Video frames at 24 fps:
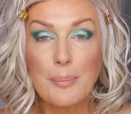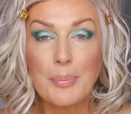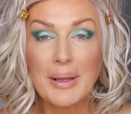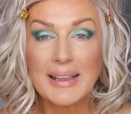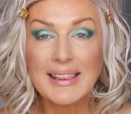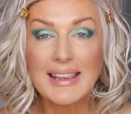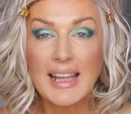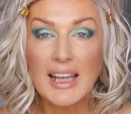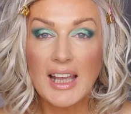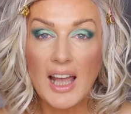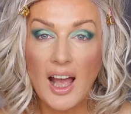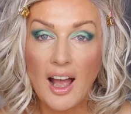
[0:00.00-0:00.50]

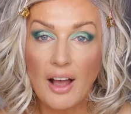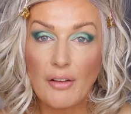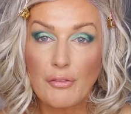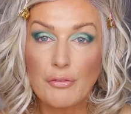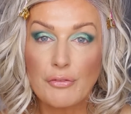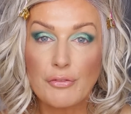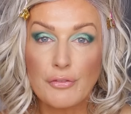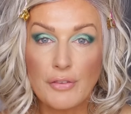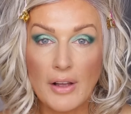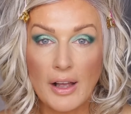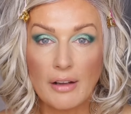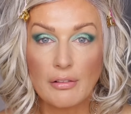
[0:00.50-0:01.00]
but they
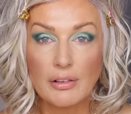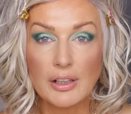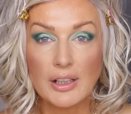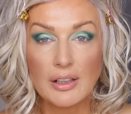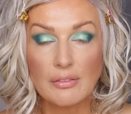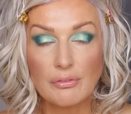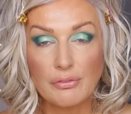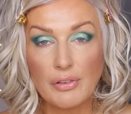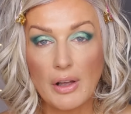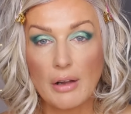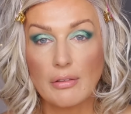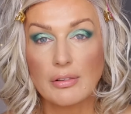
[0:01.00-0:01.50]
have
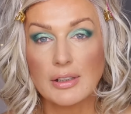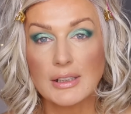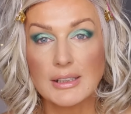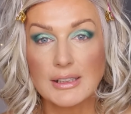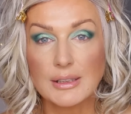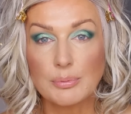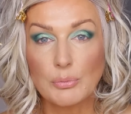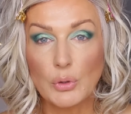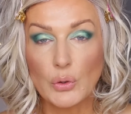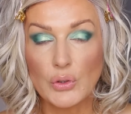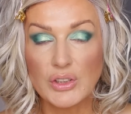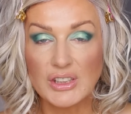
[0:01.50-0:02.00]
very, very
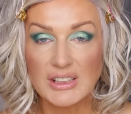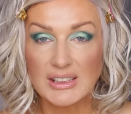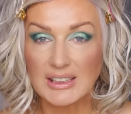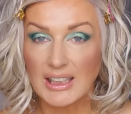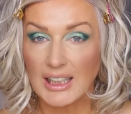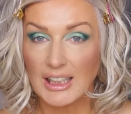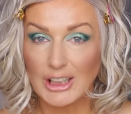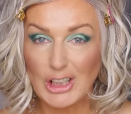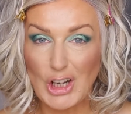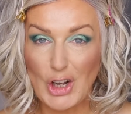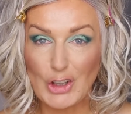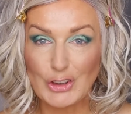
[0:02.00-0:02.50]
smooth
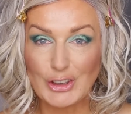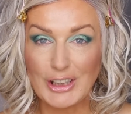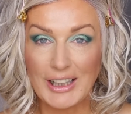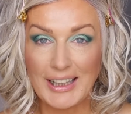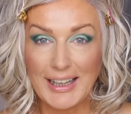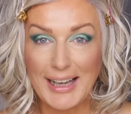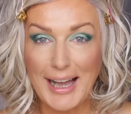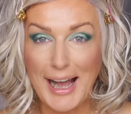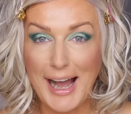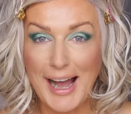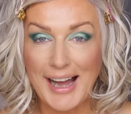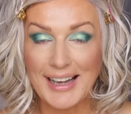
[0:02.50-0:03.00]
skin on
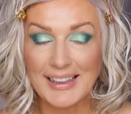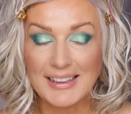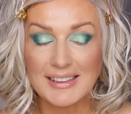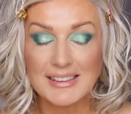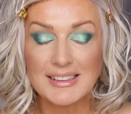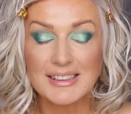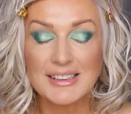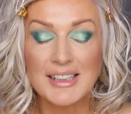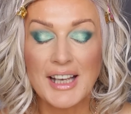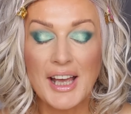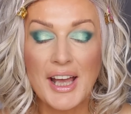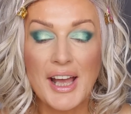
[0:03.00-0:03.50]
their
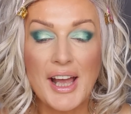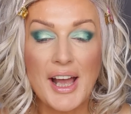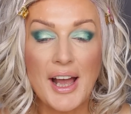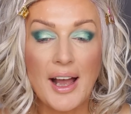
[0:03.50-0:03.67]
eyes.